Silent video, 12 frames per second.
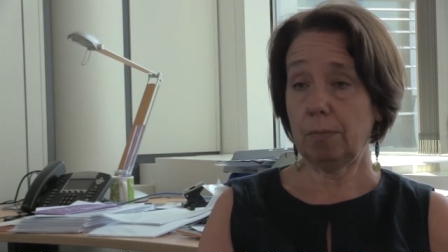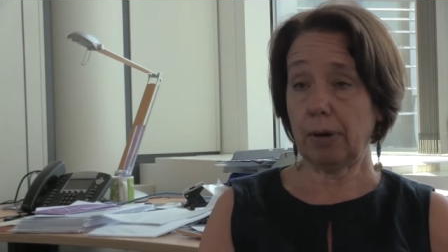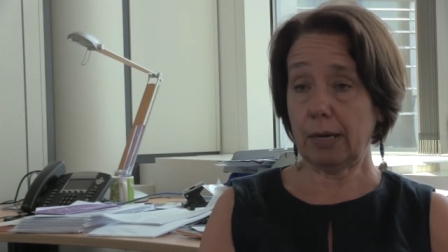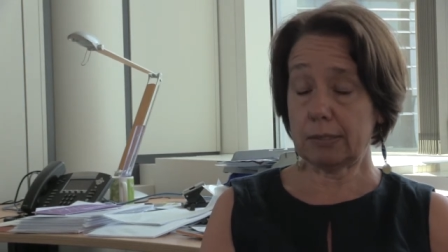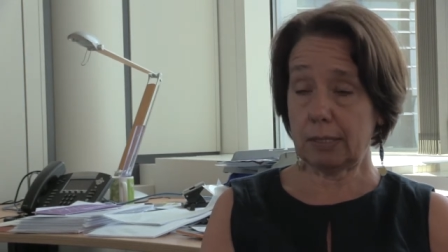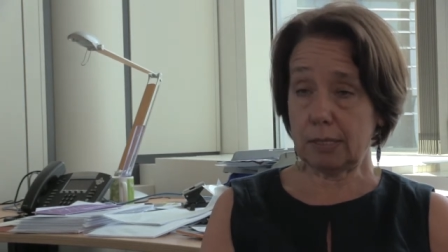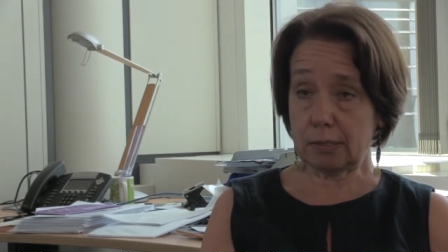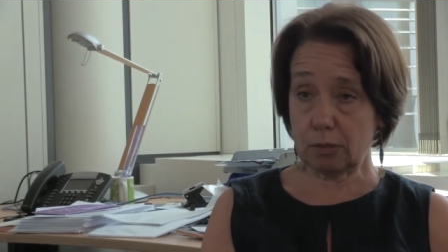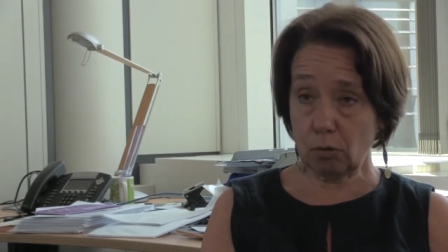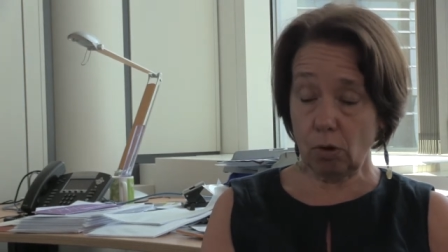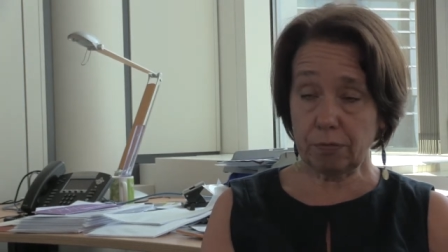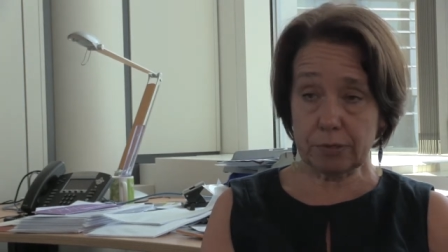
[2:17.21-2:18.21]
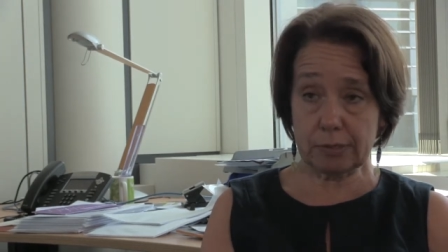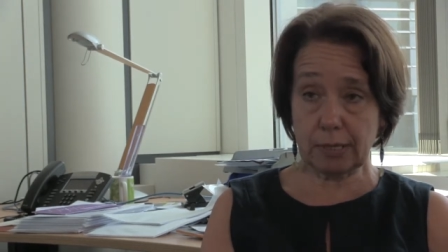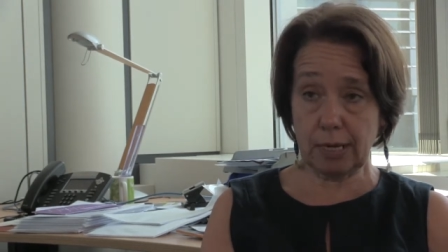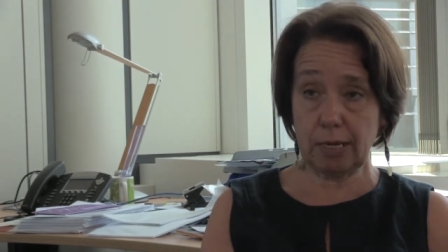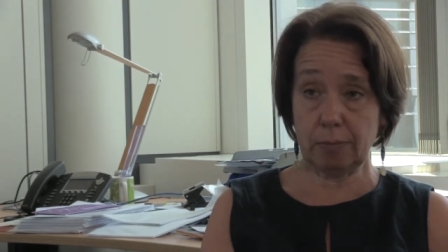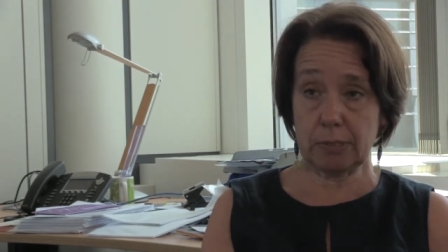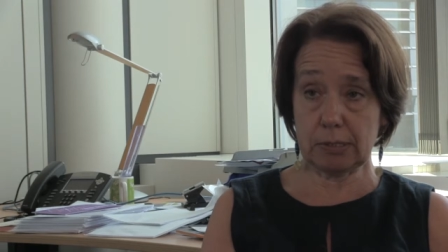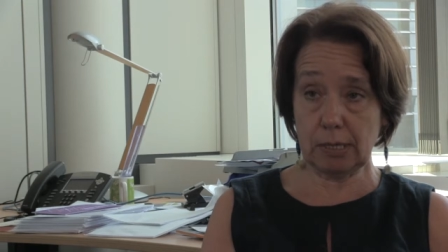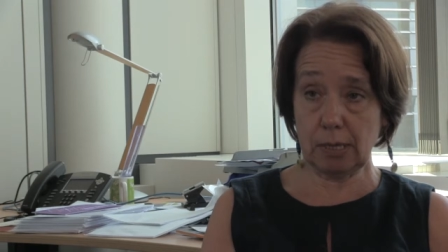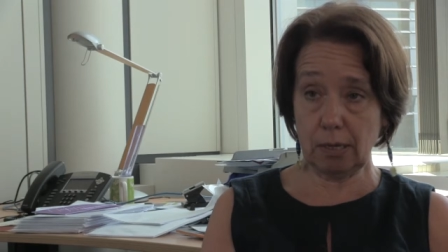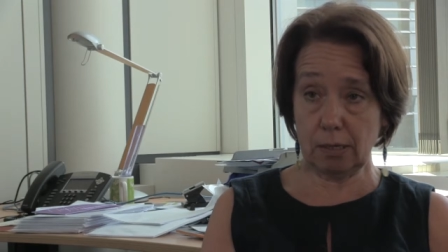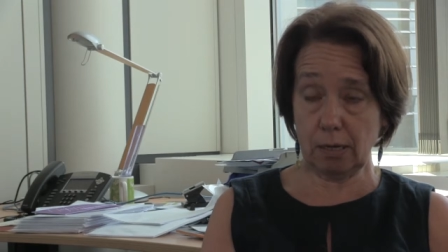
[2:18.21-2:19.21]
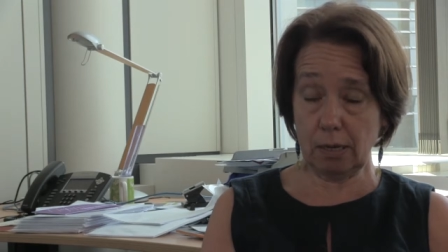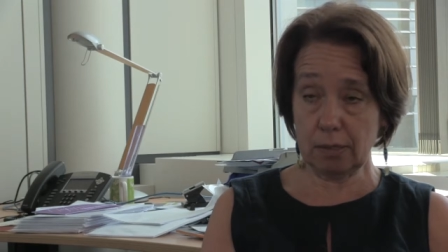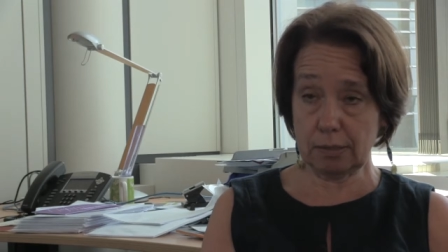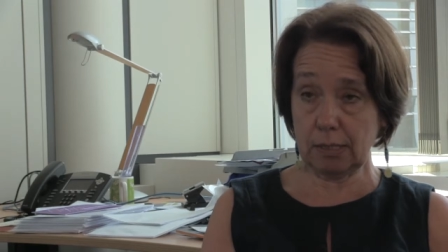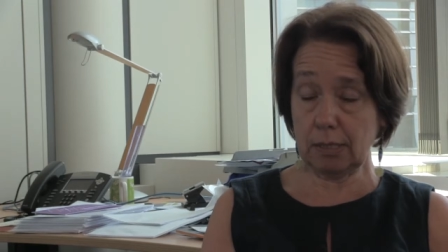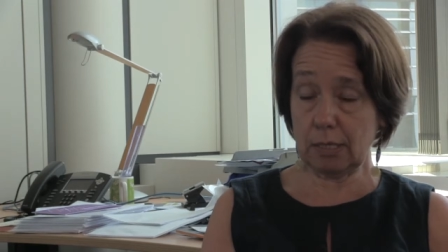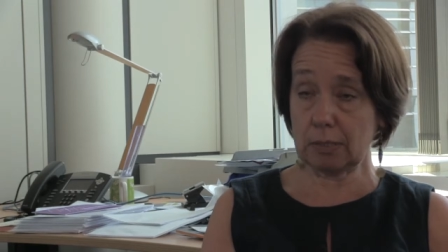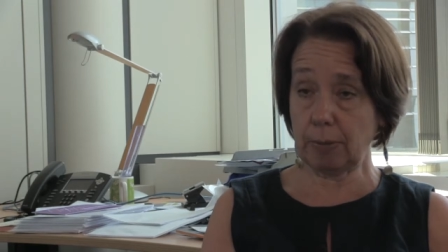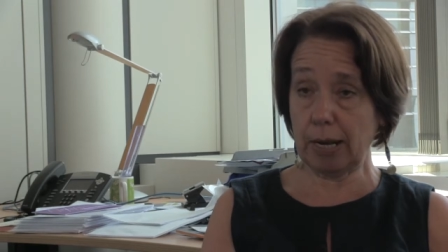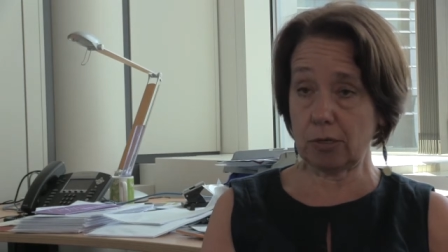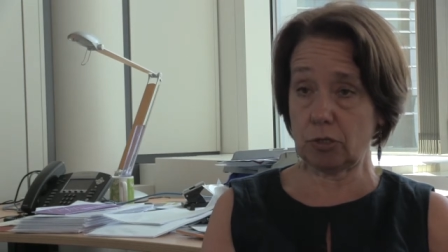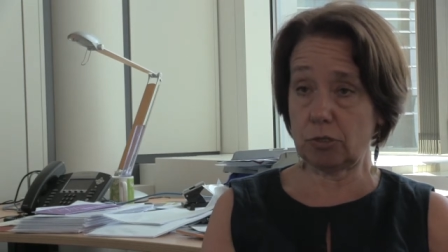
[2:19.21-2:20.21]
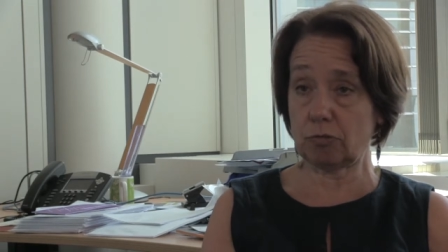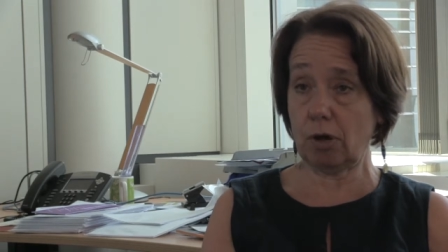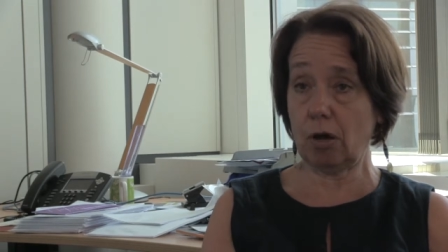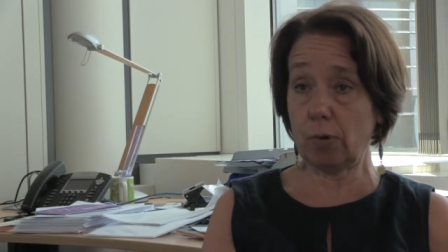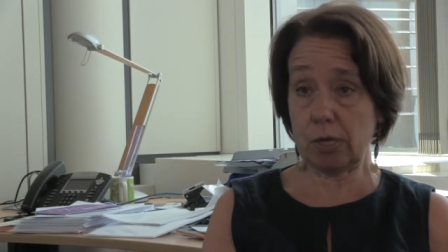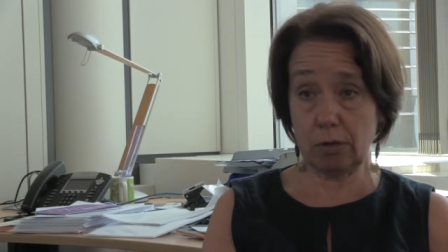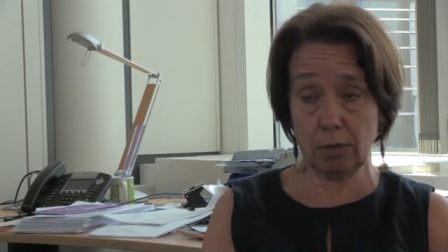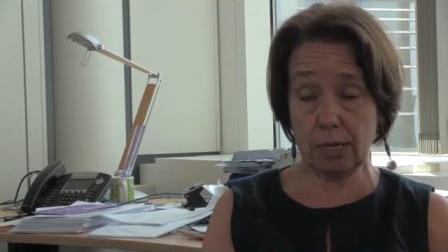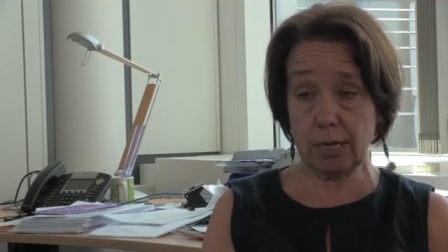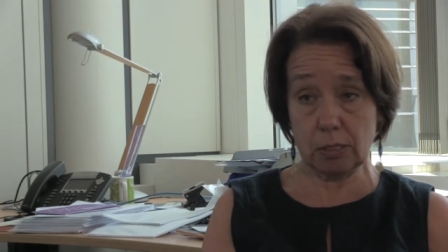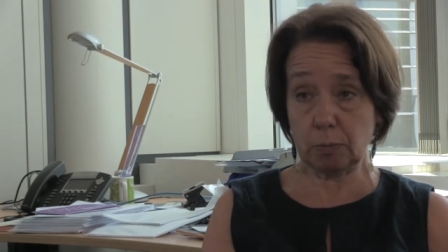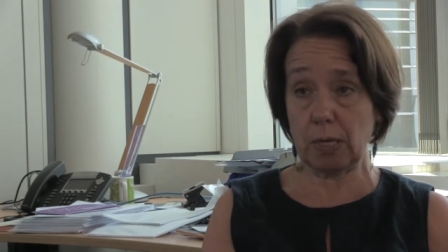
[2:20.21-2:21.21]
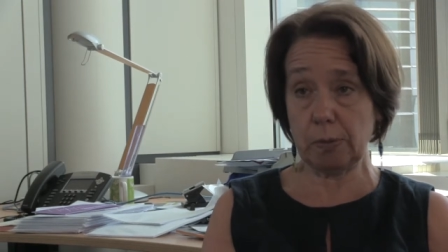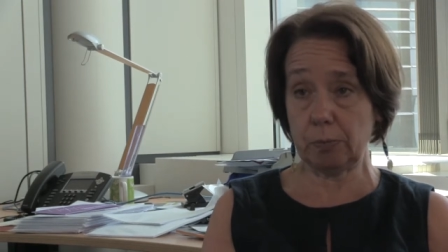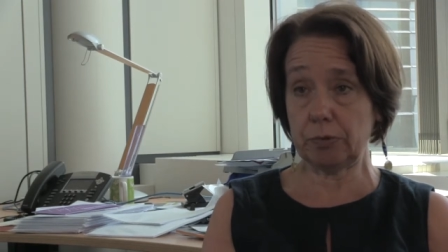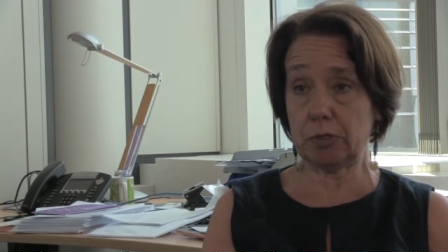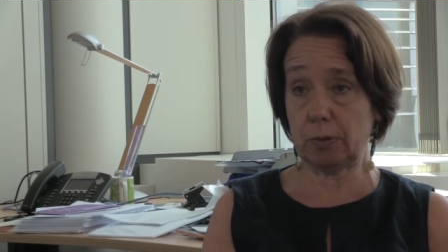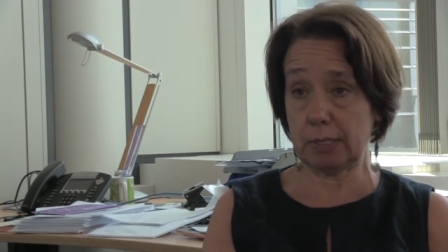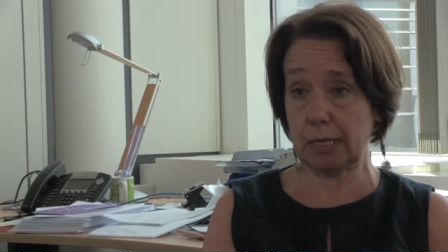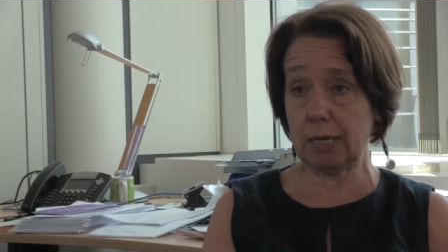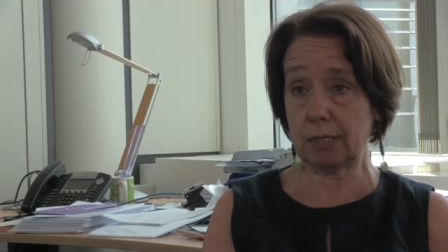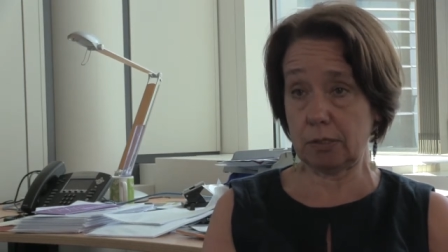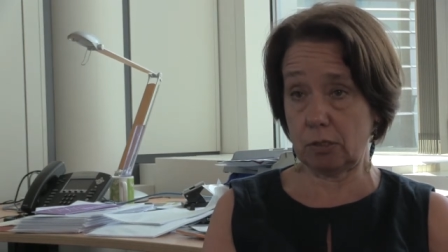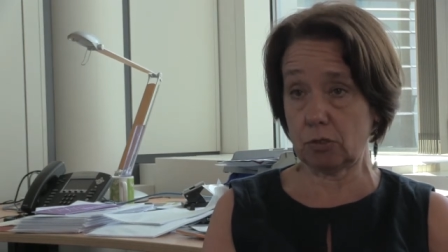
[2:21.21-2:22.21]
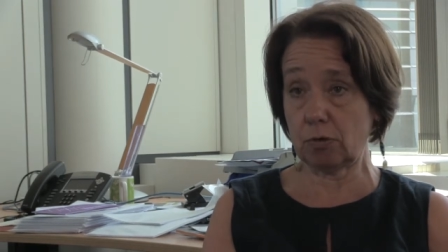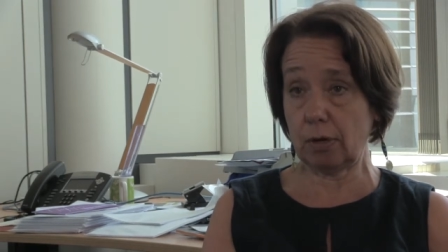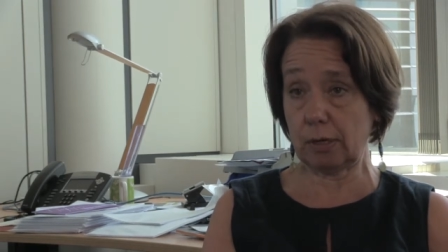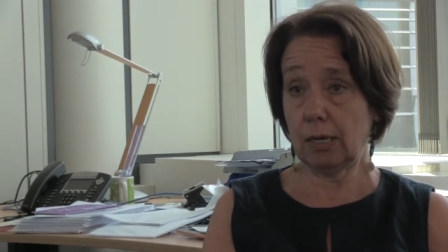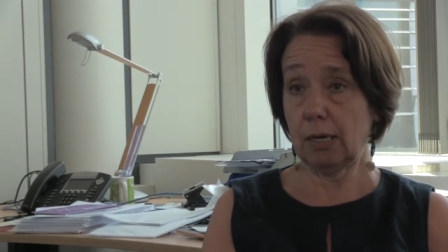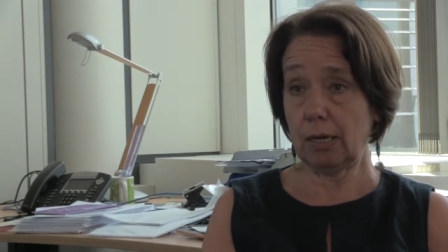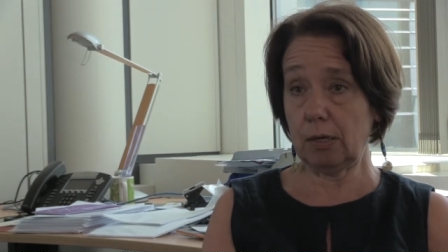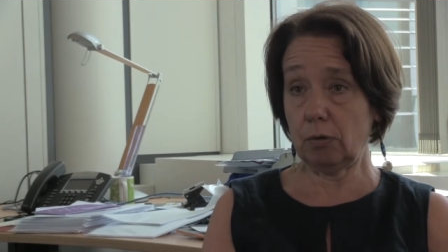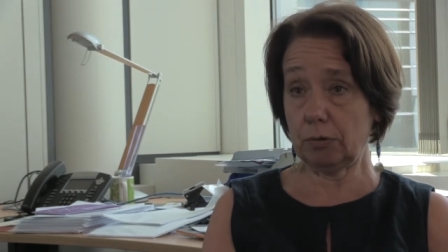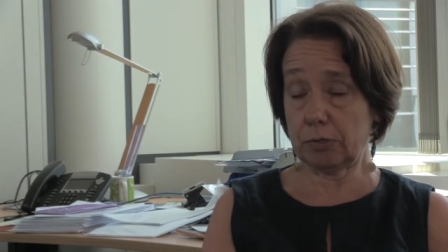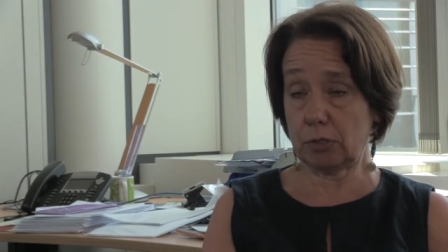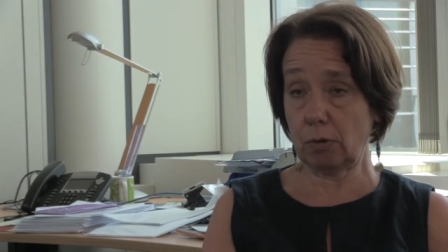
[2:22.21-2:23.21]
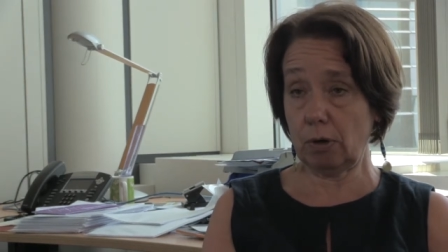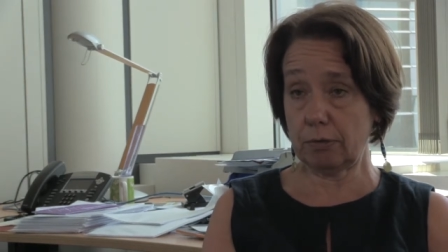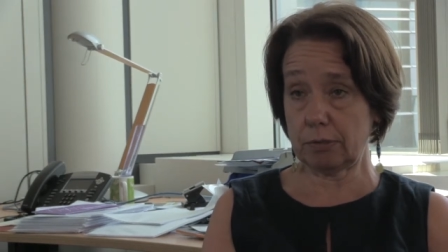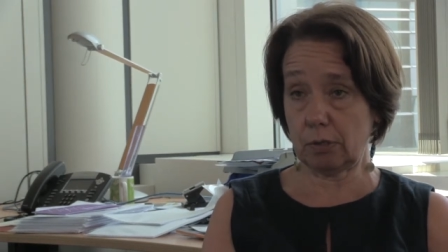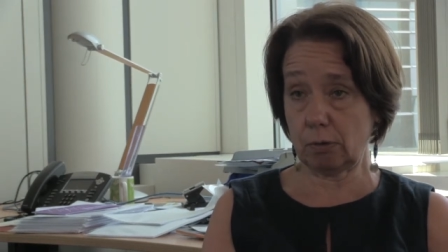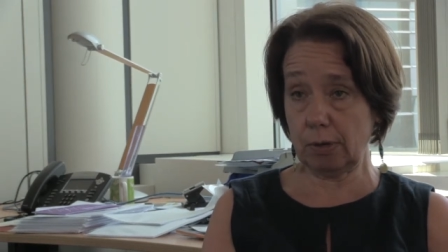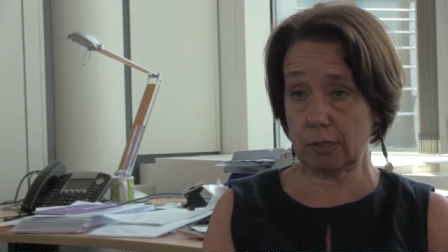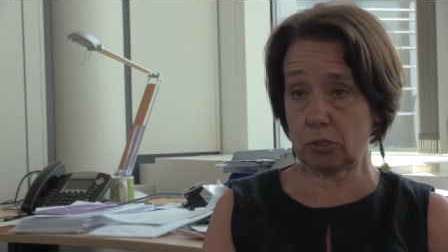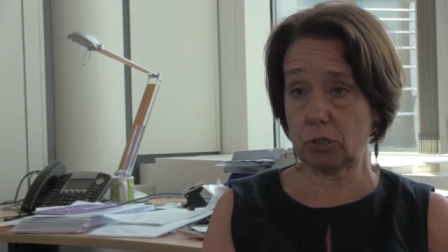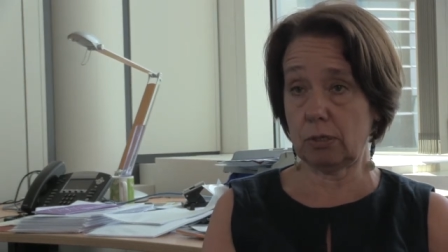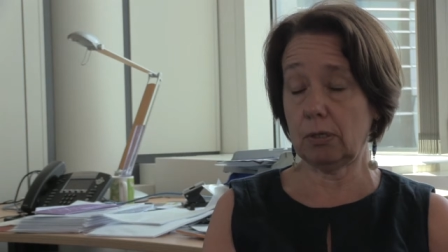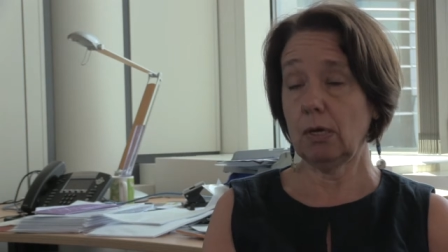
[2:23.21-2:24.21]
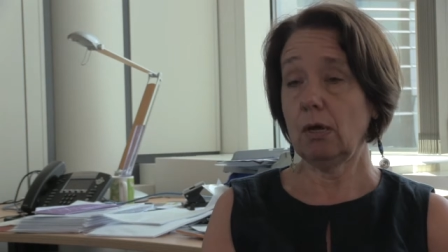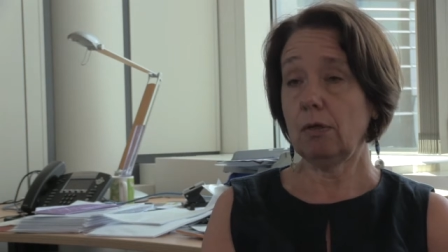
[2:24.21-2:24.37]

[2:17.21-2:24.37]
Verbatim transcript: but it's not the same as, uh, as in an explanatory trial where you need people to adhere to the drug in order to answer the question.